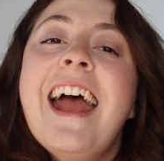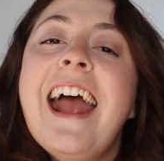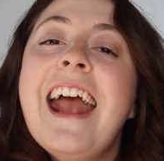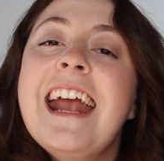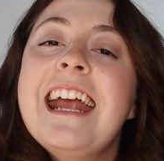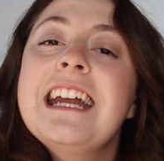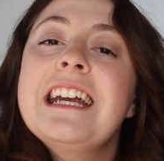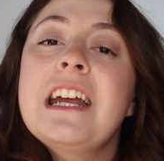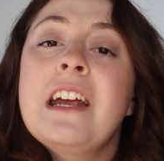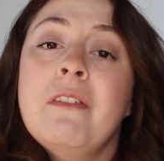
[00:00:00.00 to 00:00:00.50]

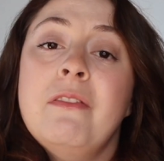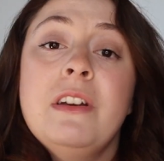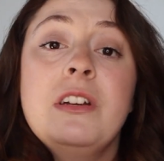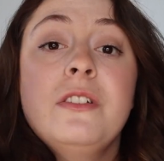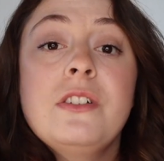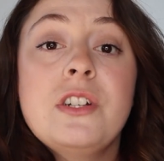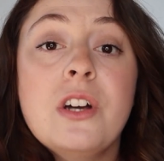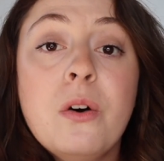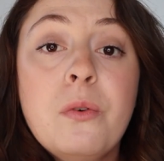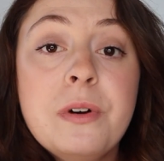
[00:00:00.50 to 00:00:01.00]
And if
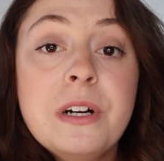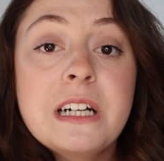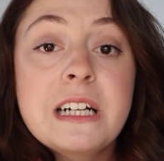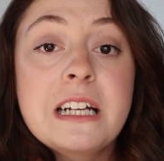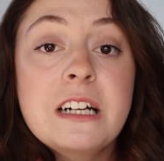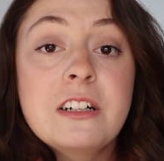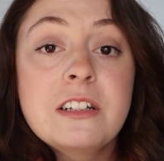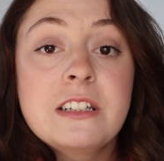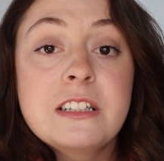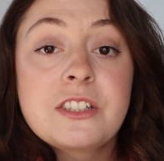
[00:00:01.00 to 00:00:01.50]
you don't want to
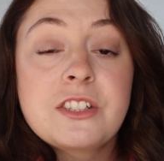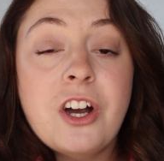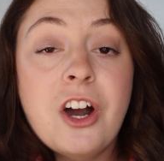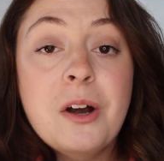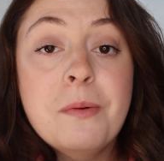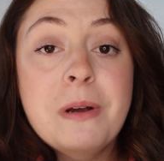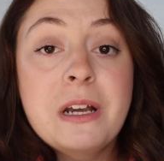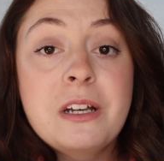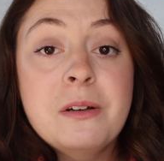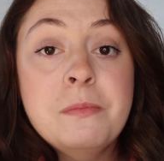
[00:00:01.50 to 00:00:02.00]
get her this
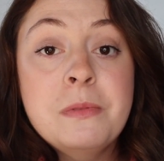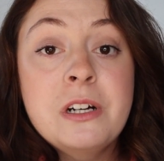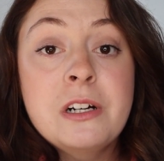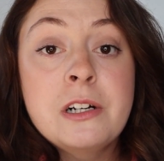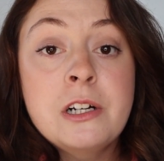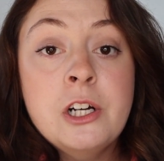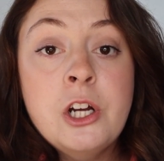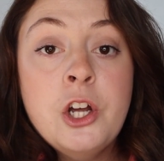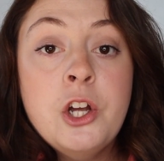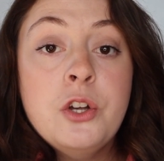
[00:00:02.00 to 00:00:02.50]
car makeup
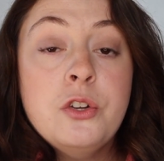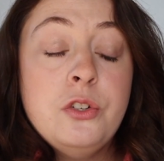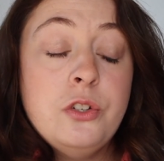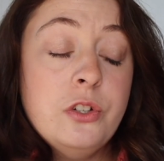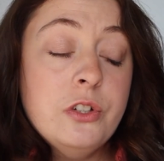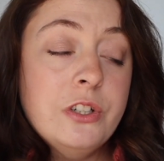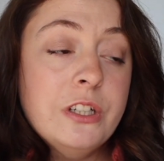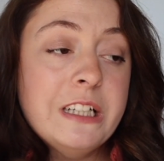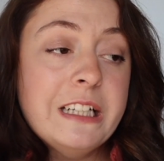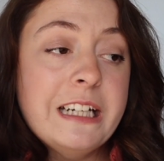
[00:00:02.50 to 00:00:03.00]
mirror,
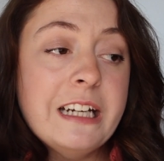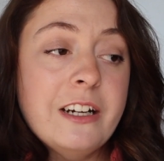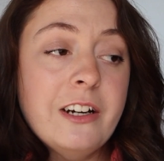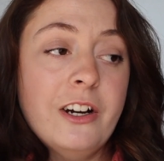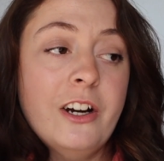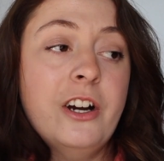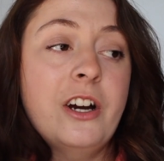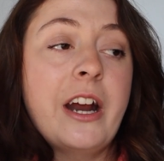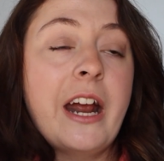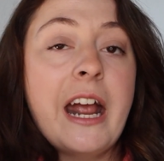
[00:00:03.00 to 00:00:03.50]
you could
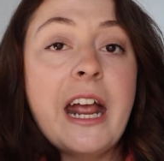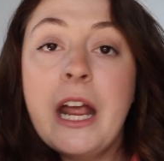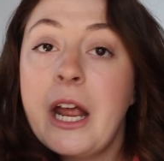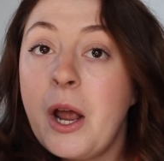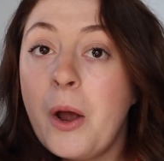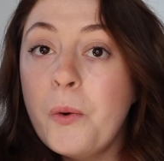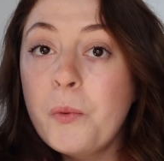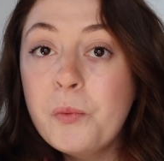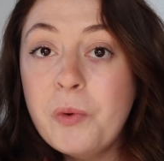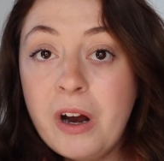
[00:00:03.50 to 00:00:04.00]
get her
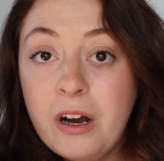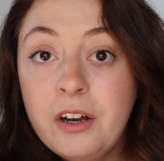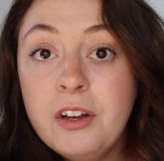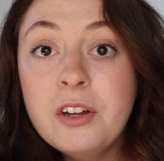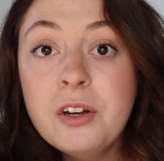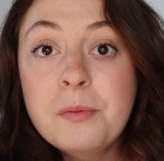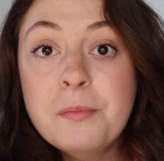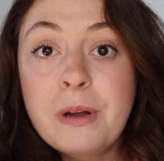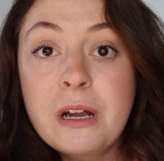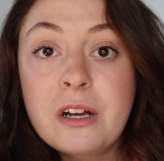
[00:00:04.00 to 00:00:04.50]
a
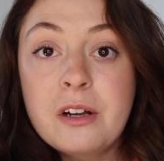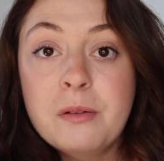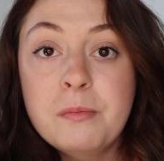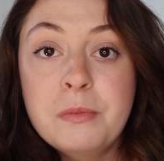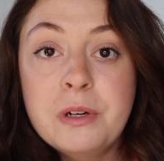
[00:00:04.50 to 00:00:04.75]
regular makeup